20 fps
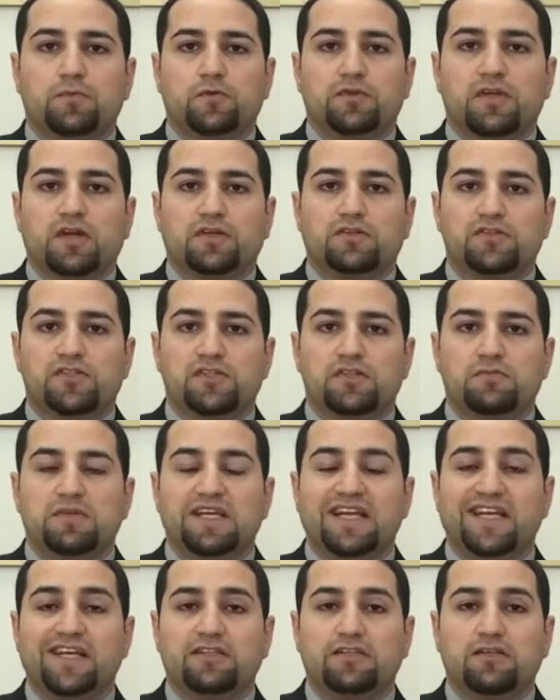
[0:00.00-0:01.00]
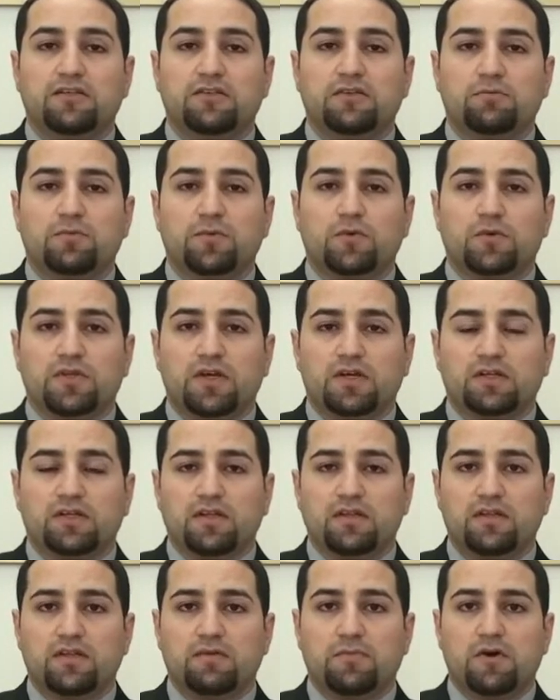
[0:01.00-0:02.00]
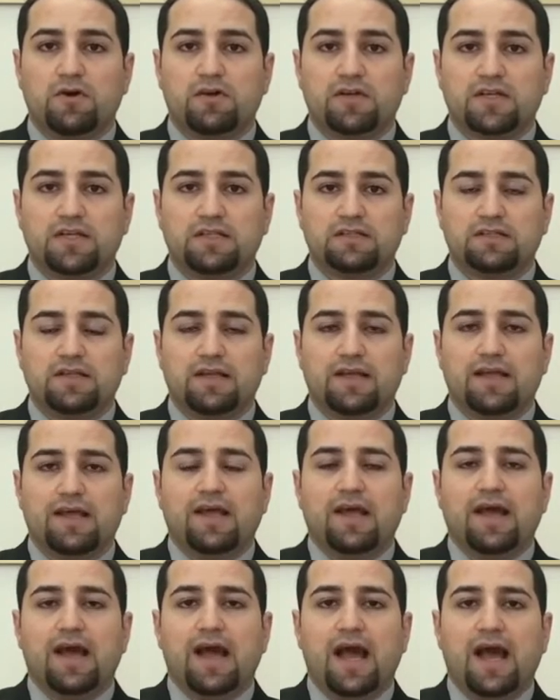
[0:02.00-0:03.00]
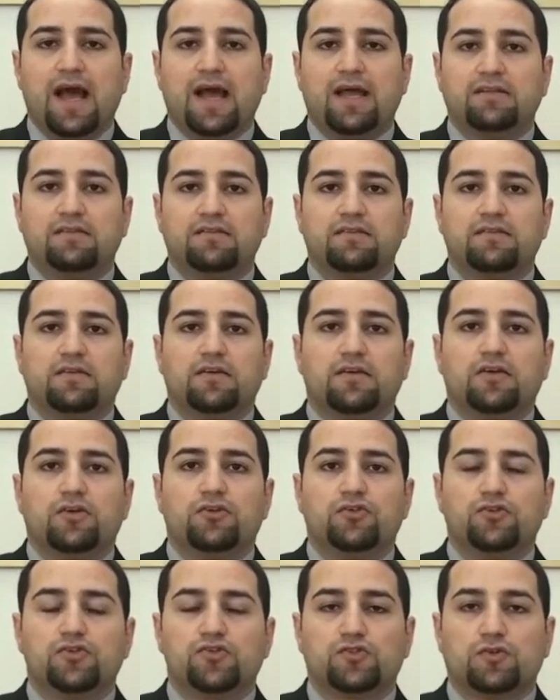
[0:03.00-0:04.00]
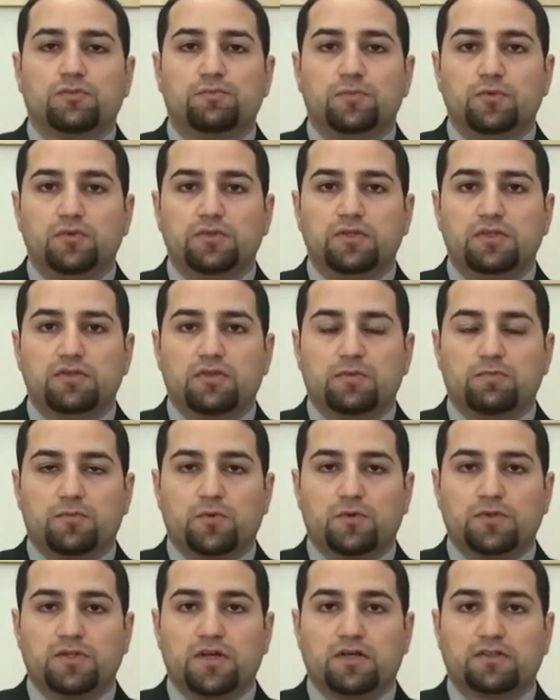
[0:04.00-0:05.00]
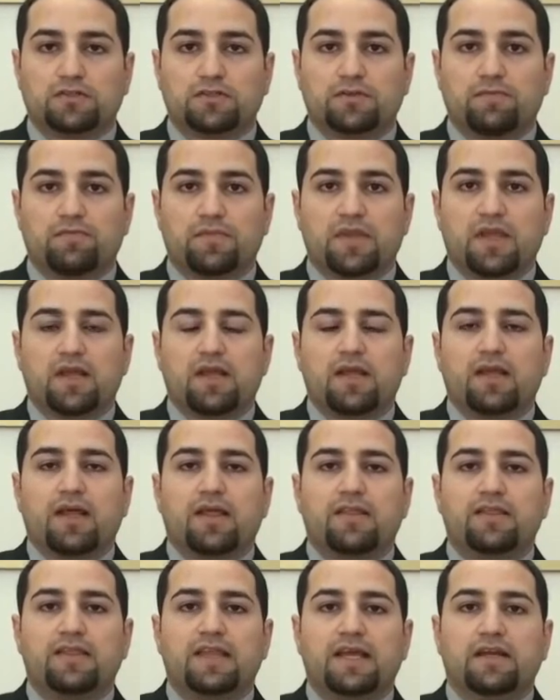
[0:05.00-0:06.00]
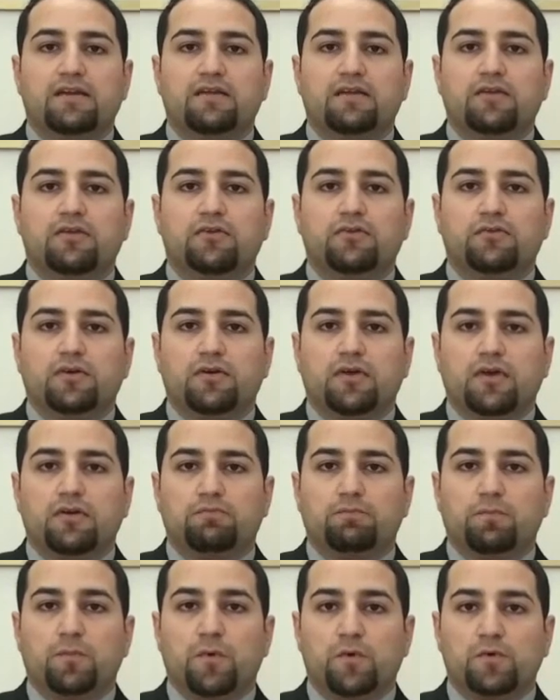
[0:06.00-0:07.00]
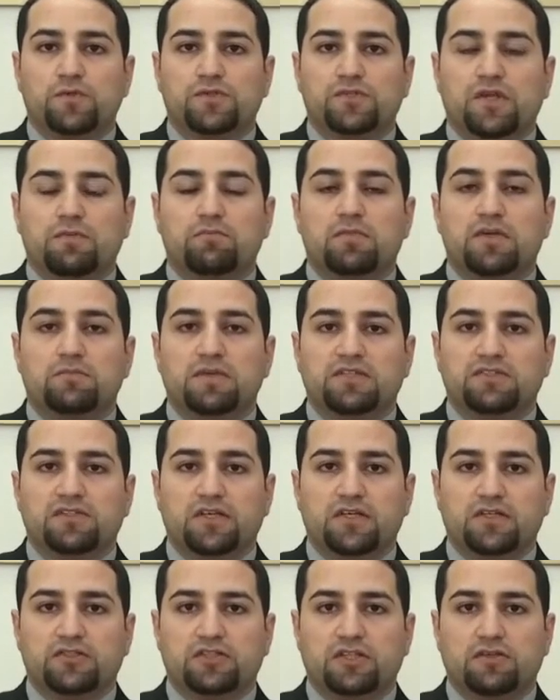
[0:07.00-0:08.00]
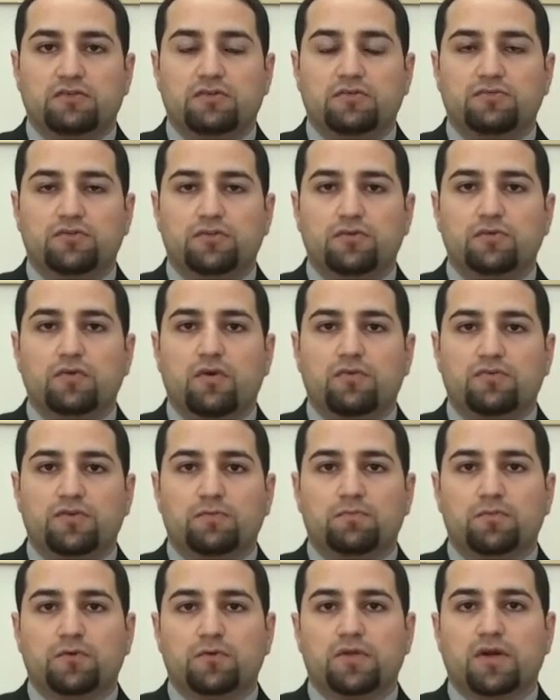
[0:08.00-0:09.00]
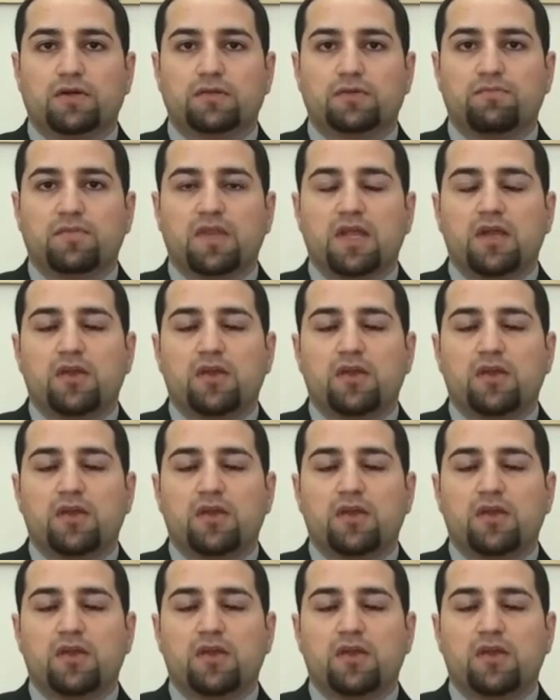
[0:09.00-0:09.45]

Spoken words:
product, disseminating the product in the market, and distributing the product. Then post-implementation review of the product.